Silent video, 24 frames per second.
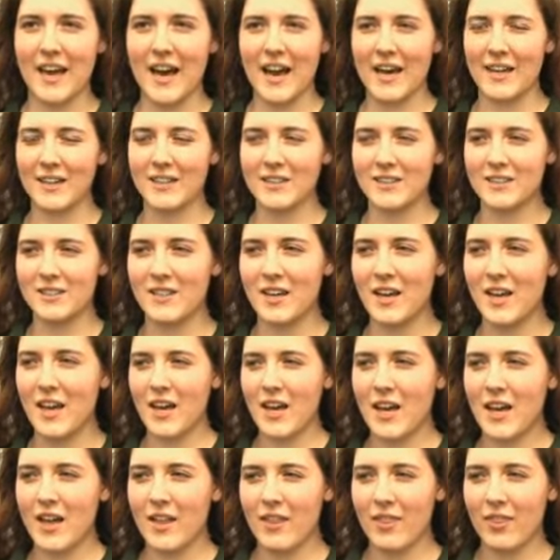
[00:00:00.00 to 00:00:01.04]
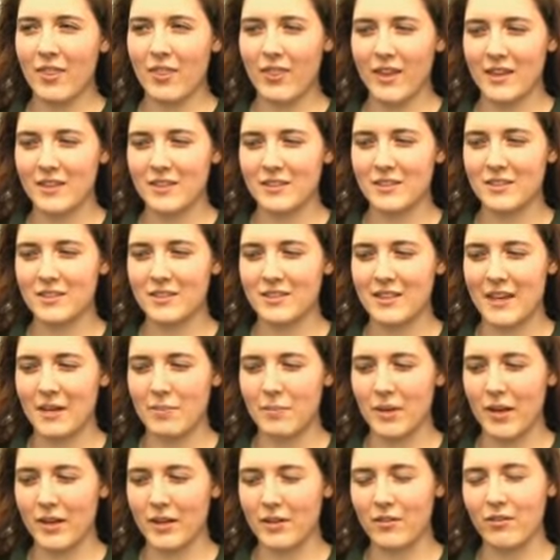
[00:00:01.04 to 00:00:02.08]
and this
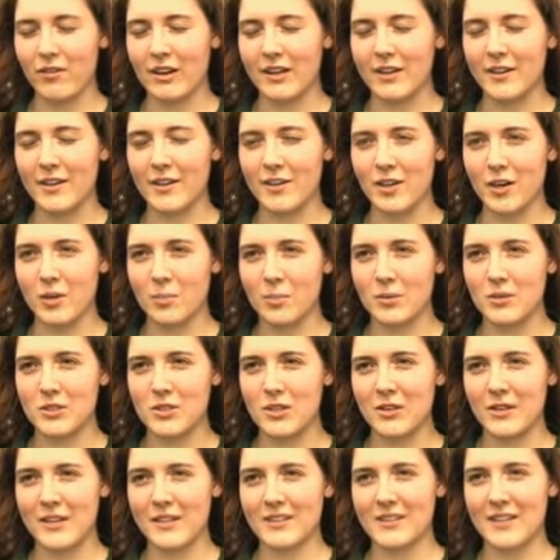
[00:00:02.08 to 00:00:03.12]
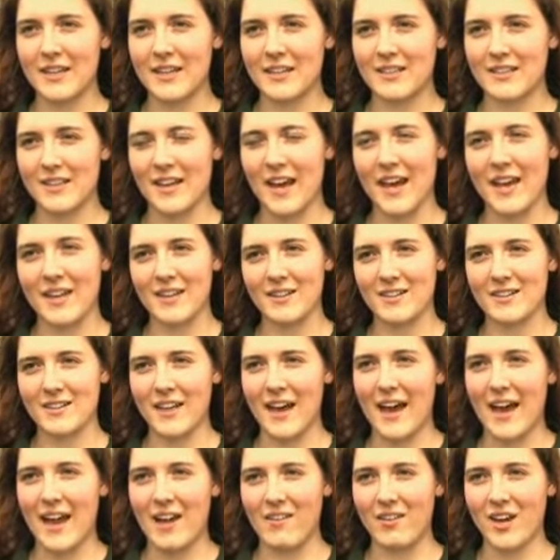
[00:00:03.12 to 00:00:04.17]
seemed like a really good opportunity to get into
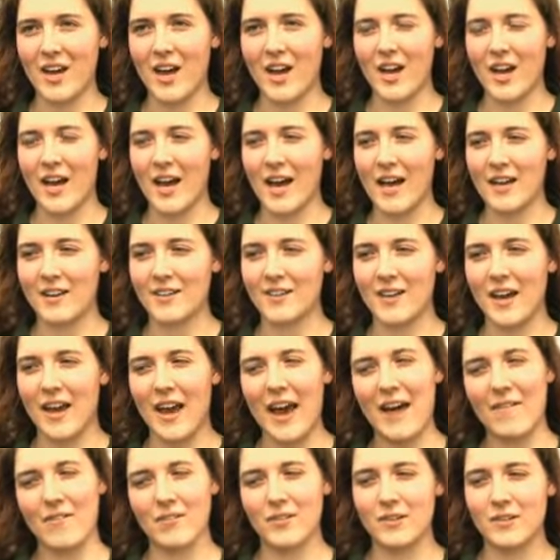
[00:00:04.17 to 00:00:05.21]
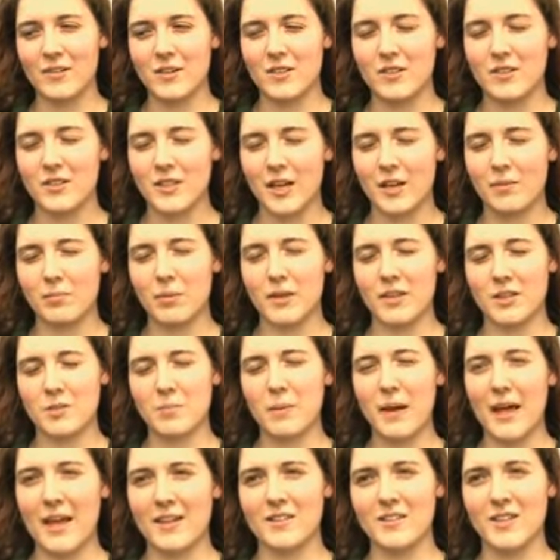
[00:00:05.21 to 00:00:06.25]
that area, and I haven't done much
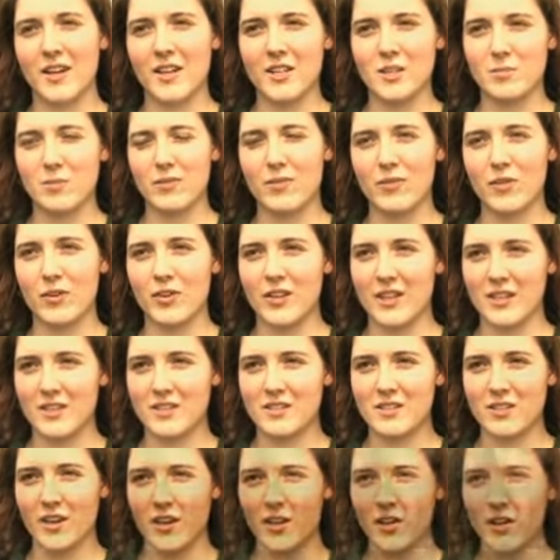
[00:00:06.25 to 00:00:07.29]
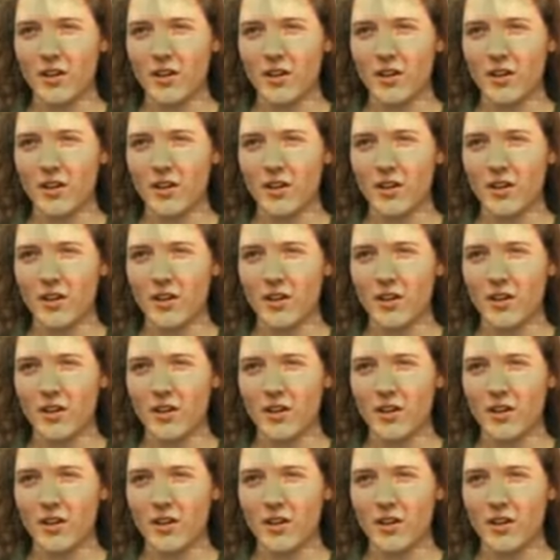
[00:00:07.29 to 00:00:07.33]
plant science before this, so